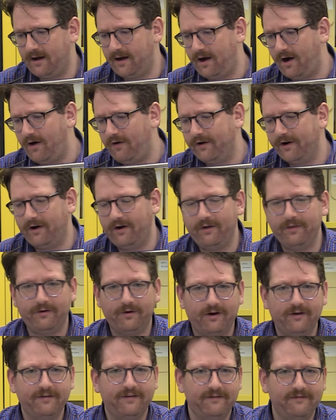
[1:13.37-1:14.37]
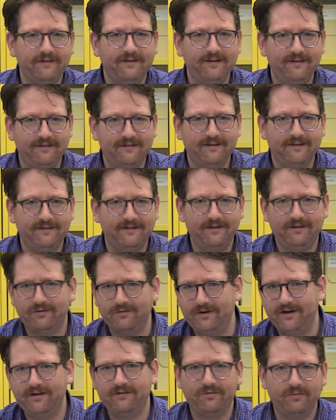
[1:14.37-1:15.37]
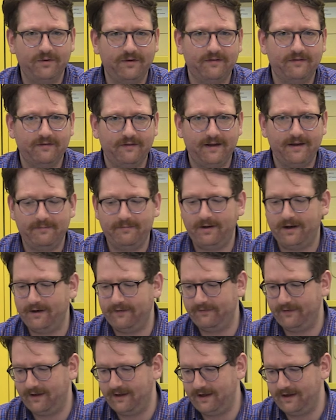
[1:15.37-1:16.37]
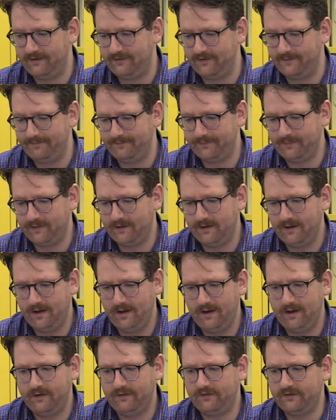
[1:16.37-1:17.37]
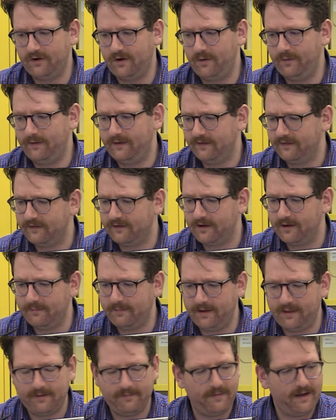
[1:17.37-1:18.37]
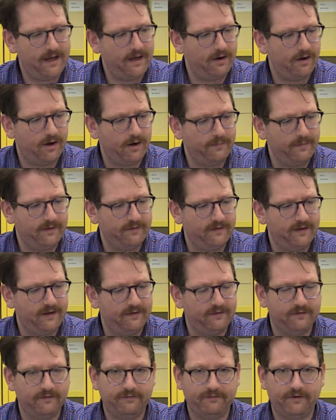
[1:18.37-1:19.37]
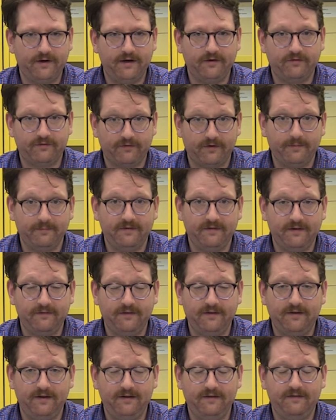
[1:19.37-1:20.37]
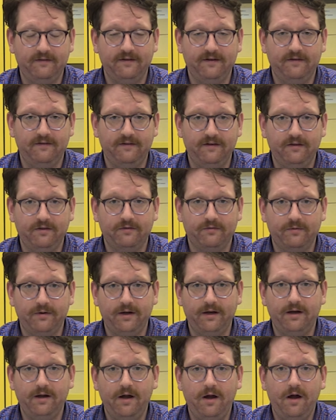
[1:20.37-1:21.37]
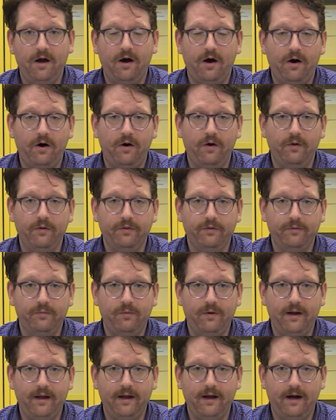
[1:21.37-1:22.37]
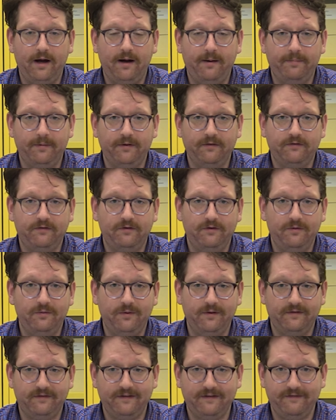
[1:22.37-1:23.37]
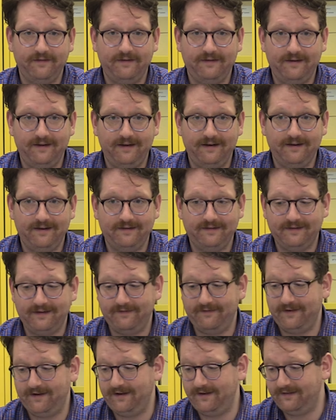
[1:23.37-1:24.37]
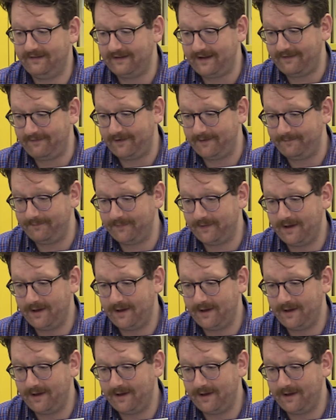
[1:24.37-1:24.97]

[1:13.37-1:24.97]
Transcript: All in all, they're all 1763s with slight modification. So this is going to be the main arm that takes the French from 1763 all the way up to 1777.